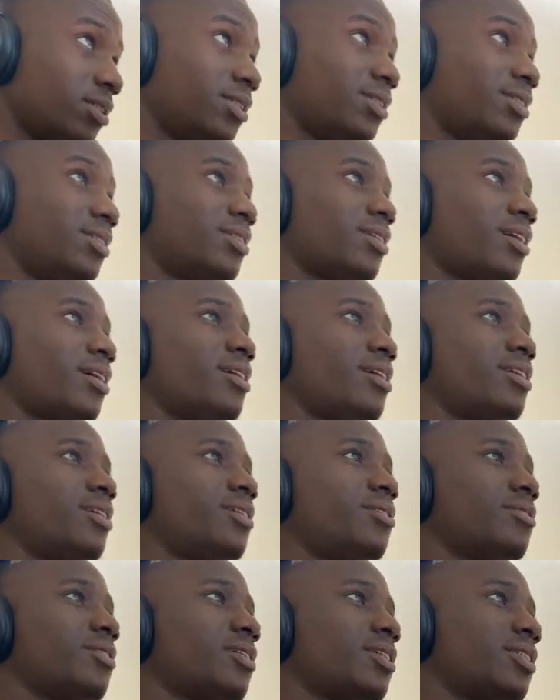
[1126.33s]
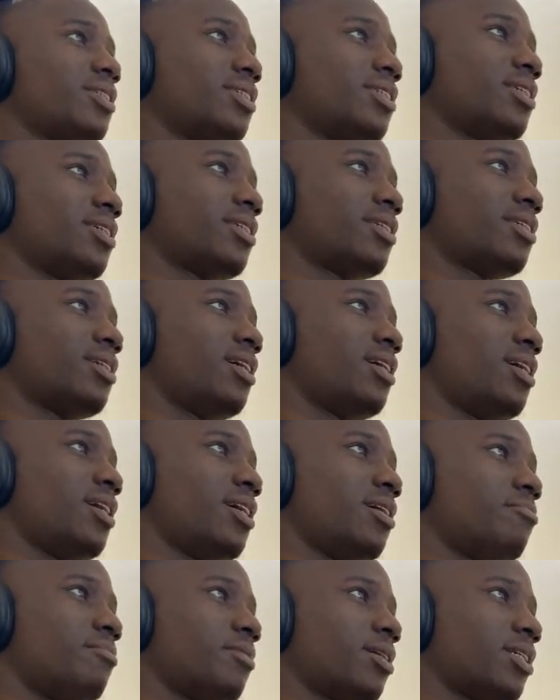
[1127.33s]
entirely, you can see that
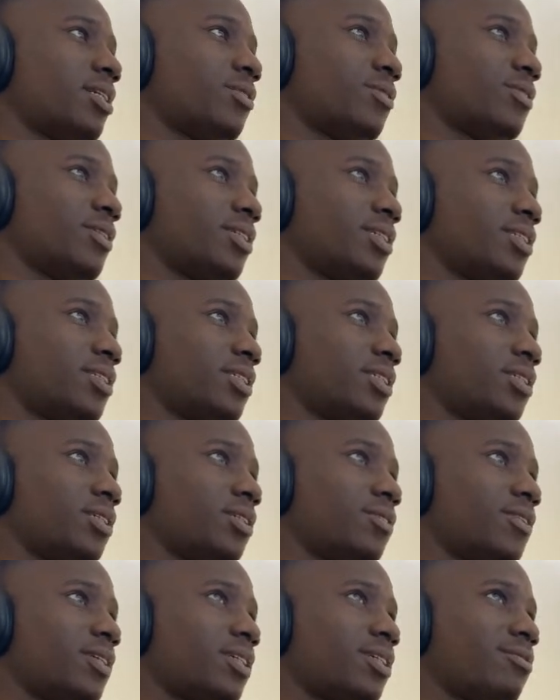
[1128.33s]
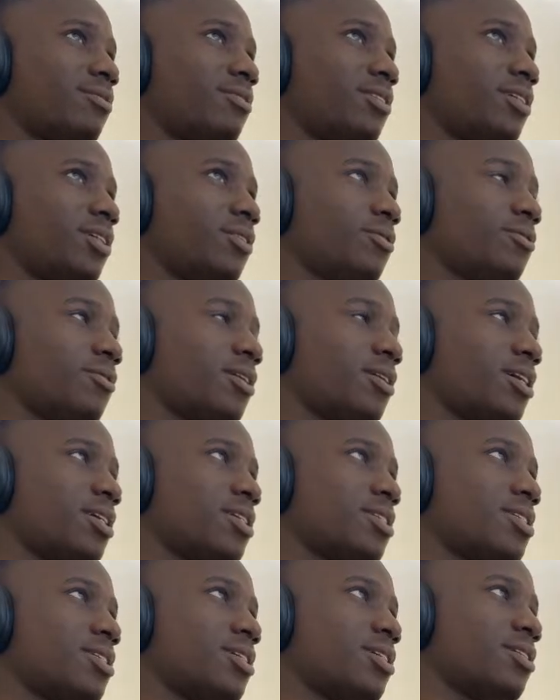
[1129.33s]
market created relatively equal
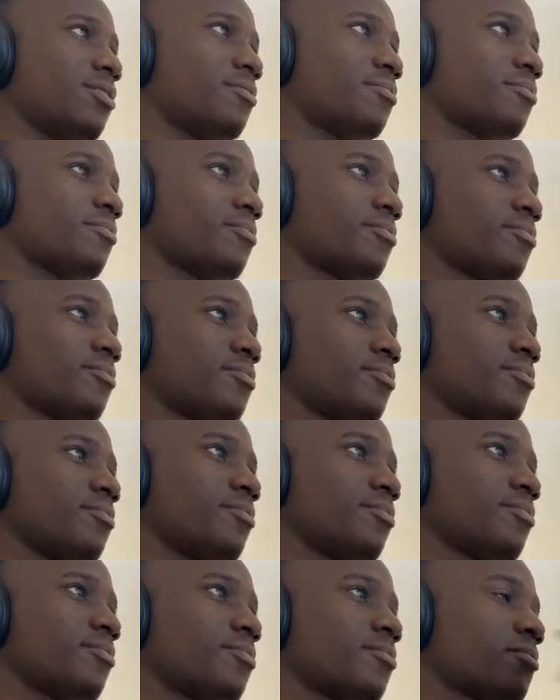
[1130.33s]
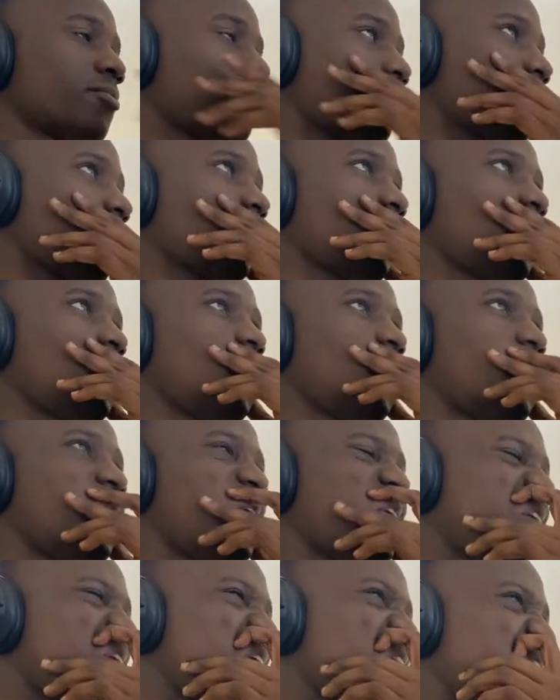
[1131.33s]
highs here,
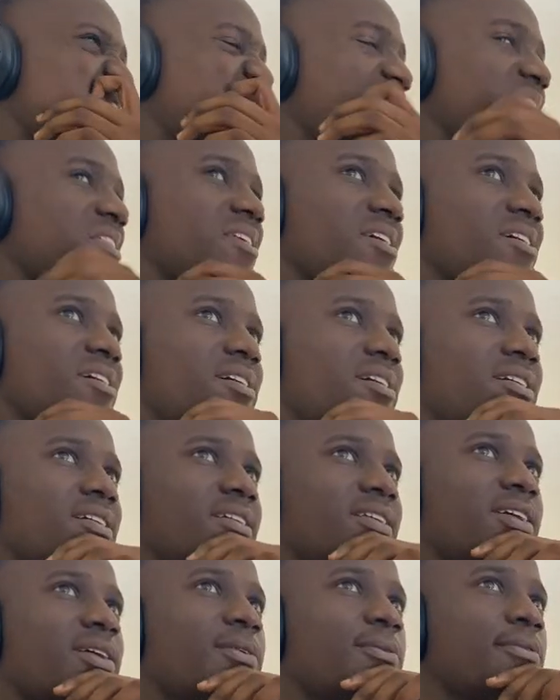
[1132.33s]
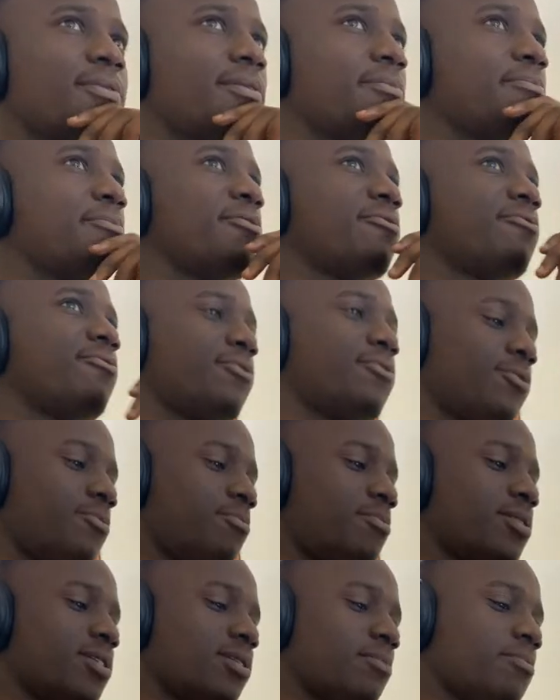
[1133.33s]
and I think now the move would
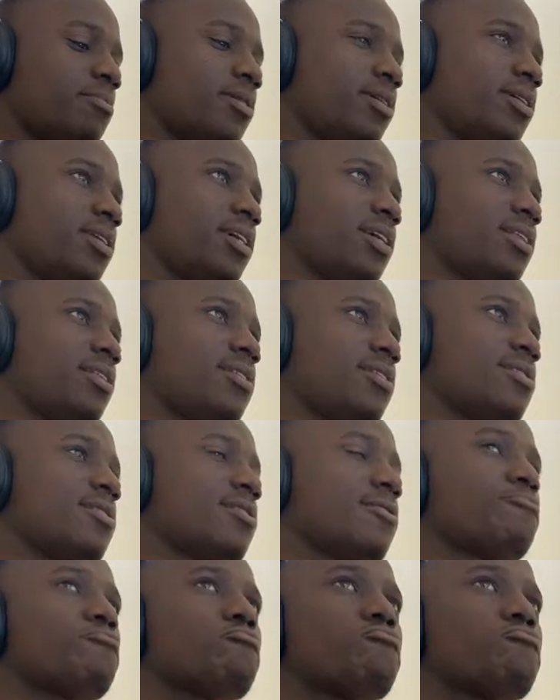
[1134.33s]
be something like this.